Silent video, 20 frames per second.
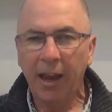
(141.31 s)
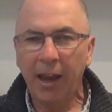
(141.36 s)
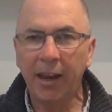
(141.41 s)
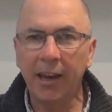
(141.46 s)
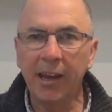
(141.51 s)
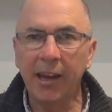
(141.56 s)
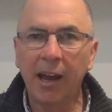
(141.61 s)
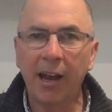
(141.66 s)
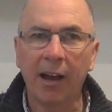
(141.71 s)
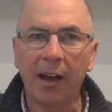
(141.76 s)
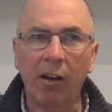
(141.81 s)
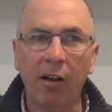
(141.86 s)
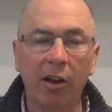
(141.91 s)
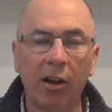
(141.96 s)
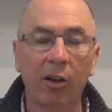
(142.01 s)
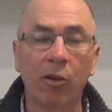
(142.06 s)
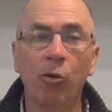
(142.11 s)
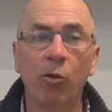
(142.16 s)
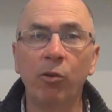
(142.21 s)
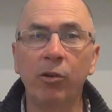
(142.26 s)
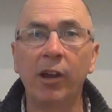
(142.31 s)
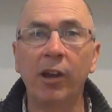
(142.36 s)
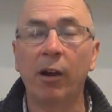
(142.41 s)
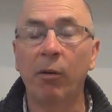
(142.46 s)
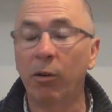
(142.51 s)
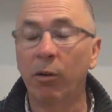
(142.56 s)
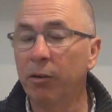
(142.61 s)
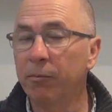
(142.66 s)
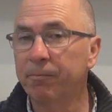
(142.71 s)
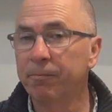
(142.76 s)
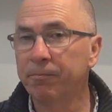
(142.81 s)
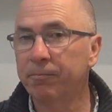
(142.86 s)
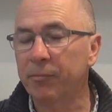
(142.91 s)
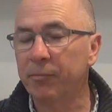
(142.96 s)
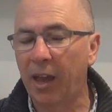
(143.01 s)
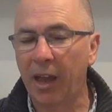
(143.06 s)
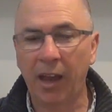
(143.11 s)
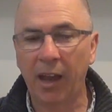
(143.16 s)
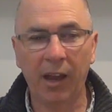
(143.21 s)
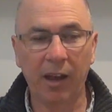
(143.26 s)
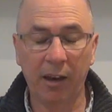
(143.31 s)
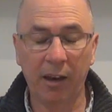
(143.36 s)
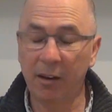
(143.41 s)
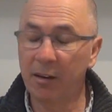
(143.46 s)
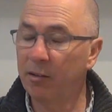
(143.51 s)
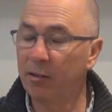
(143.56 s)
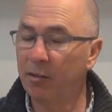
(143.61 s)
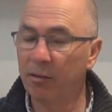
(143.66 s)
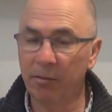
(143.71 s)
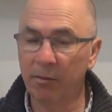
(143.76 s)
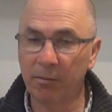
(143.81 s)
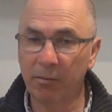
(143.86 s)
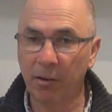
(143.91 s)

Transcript: Anyhow, I could go on, and